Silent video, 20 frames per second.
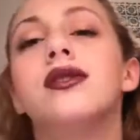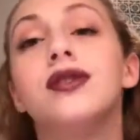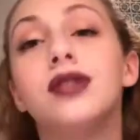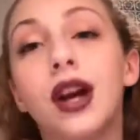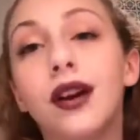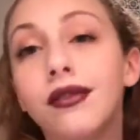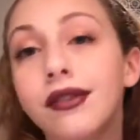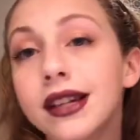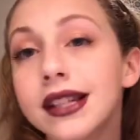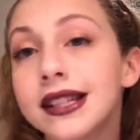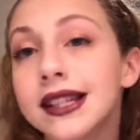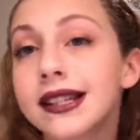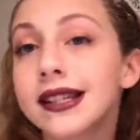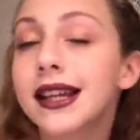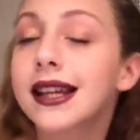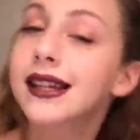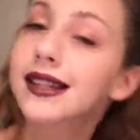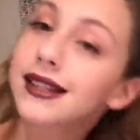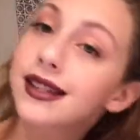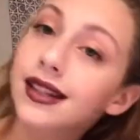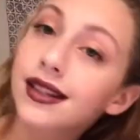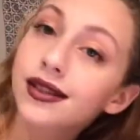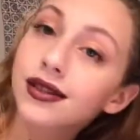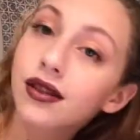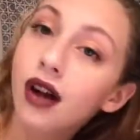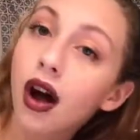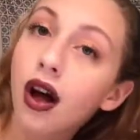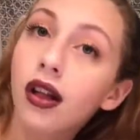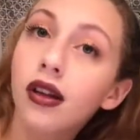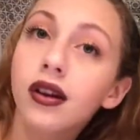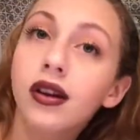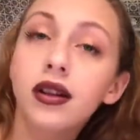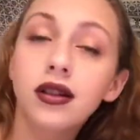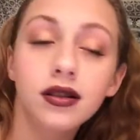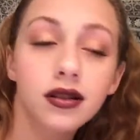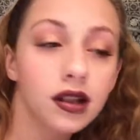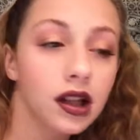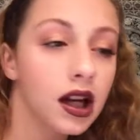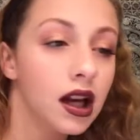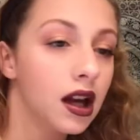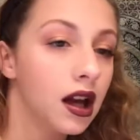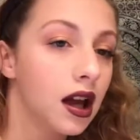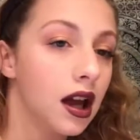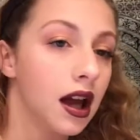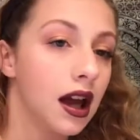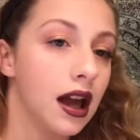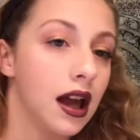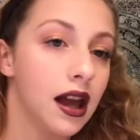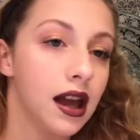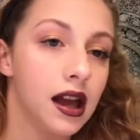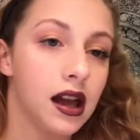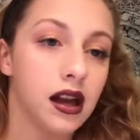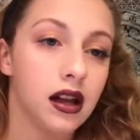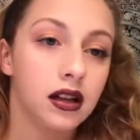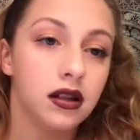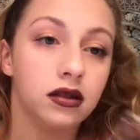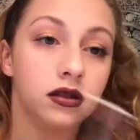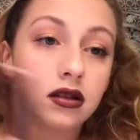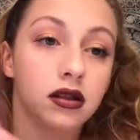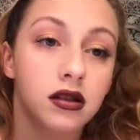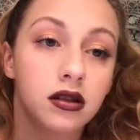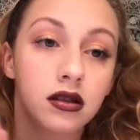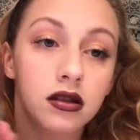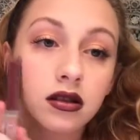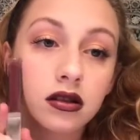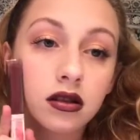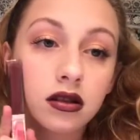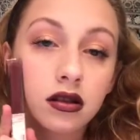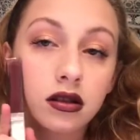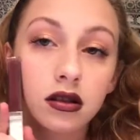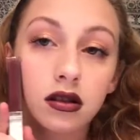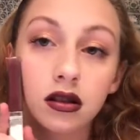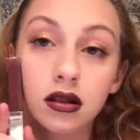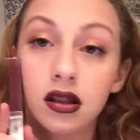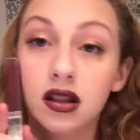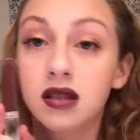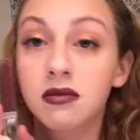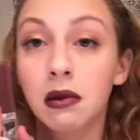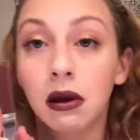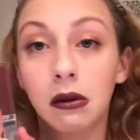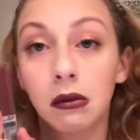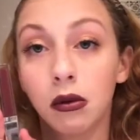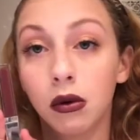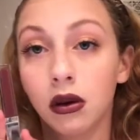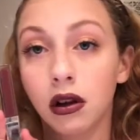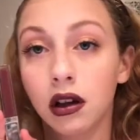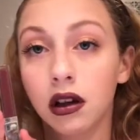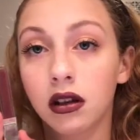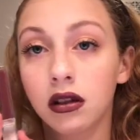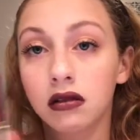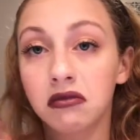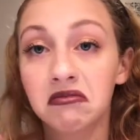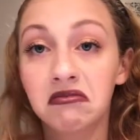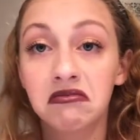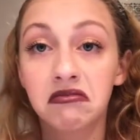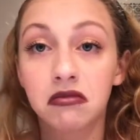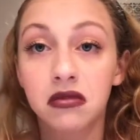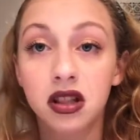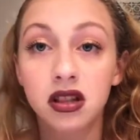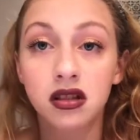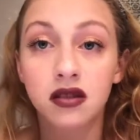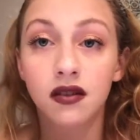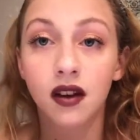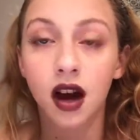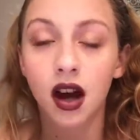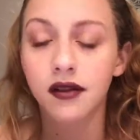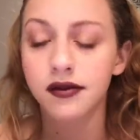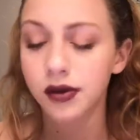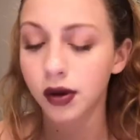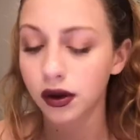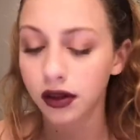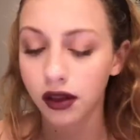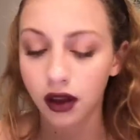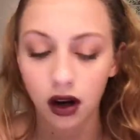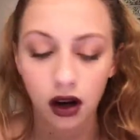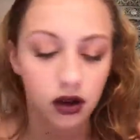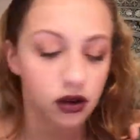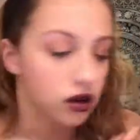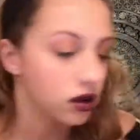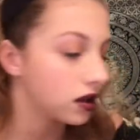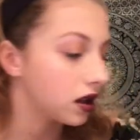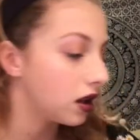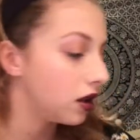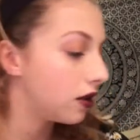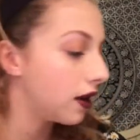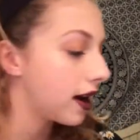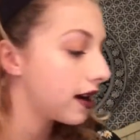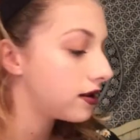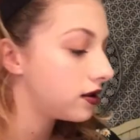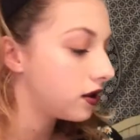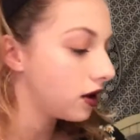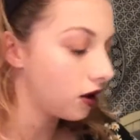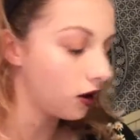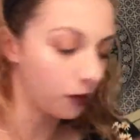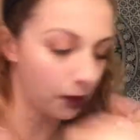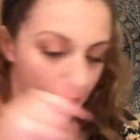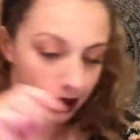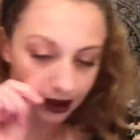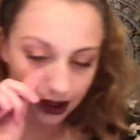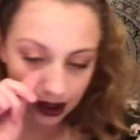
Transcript: and Jeffrey's is like $6, and this bad boy, it's $5. So I thought I'd just let you guys know about